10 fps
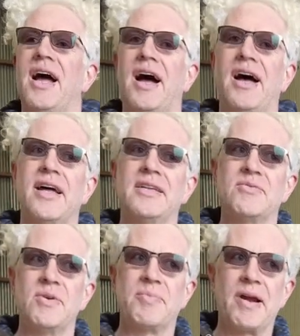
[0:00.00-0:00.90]
and
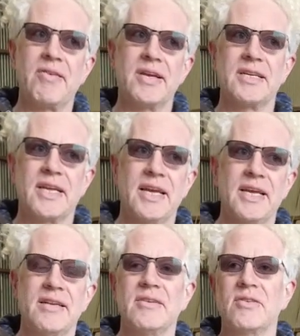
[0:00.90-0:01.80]
we bury it
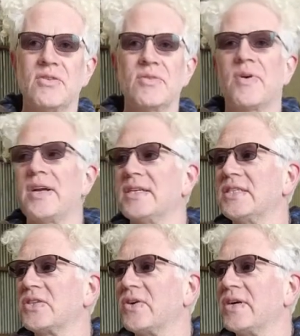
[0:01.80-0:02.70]
in good quality
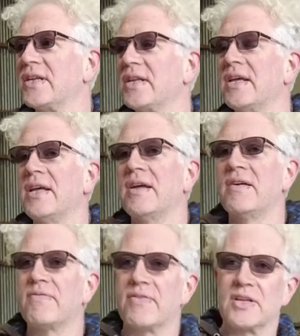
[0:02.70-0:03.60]
soil
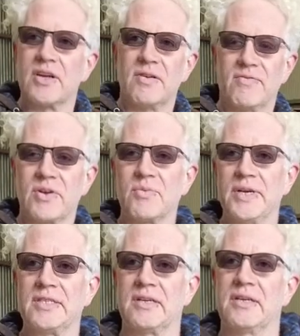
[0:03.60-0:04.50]
for the
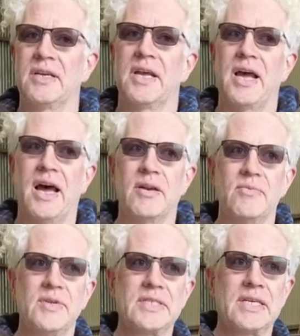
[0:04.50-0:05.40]
winter,
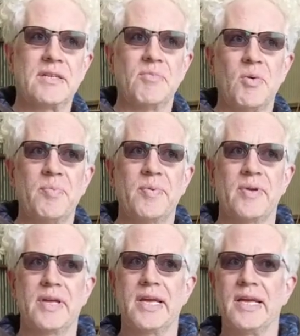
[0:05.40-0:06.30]
and we'll dig them up
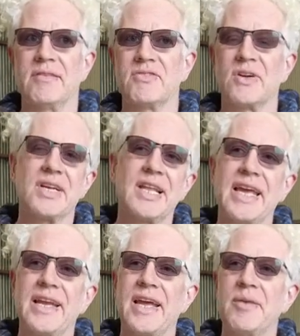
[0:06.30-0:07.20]
in sort of
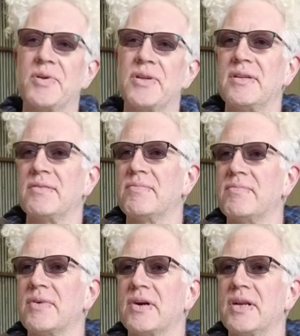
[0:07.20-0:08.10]
late April,
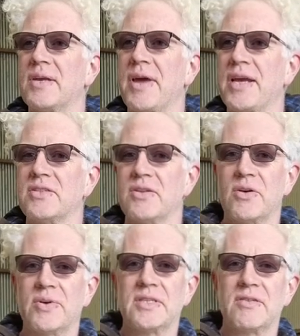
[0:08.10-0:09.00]
early May. So they
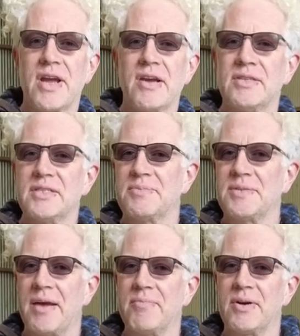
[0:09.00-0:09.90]
go into the ground in
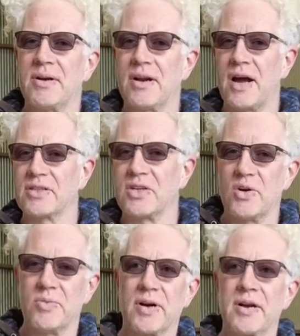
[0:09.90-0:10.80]
September,
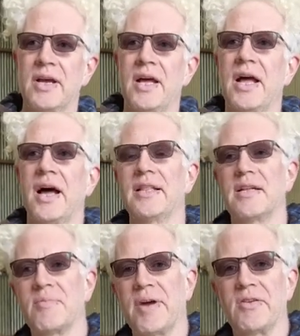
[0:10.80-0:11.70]
October, and
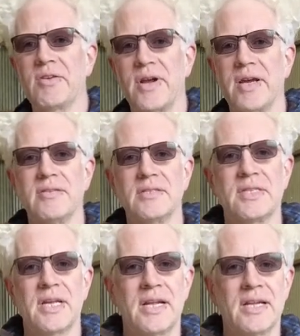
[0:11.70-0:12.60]
they'll come out of the
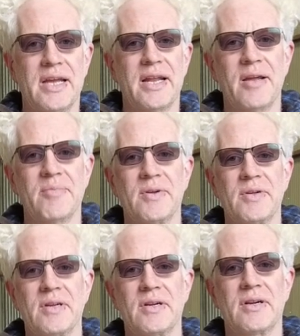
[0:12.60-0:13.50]
ground late
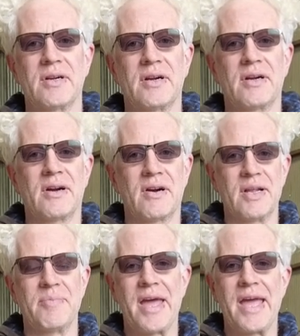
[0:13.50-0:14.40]
April,
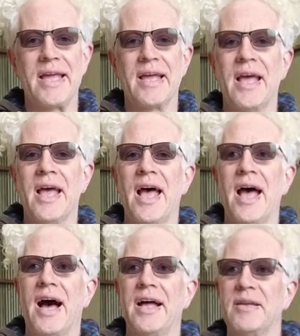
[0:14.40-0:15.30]
early May,
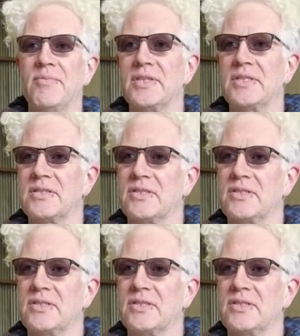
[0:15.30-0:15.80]
and then we